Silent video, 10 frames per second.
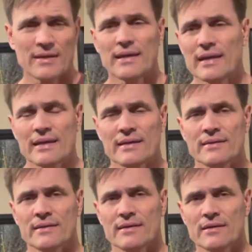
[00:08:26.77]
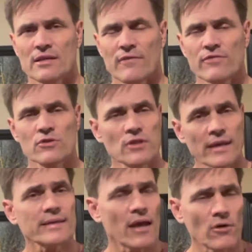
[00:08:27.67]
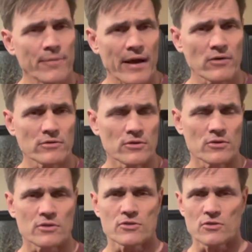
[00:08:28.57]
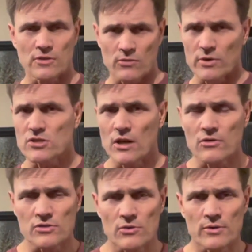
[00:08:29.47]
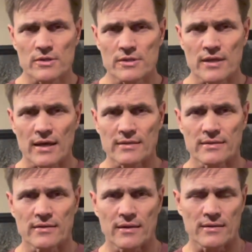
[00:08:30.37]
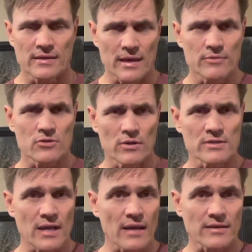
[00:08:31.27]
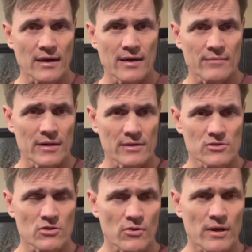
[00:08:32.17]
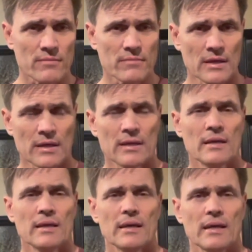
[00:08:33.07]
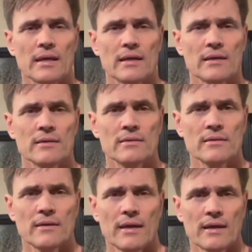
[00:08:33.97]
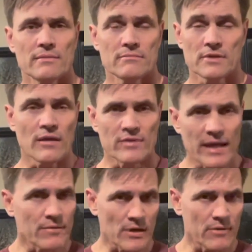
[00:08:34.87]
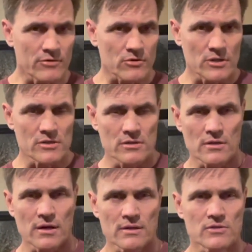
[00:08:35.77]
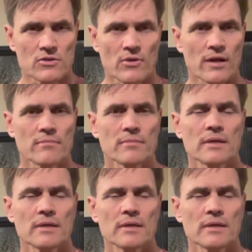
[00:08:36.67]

And if you'd like to help out, you can certainly reach out to us at uh, gameoftrees.com on Instagram and at Kevin Hamm Game of Trees on Instagram.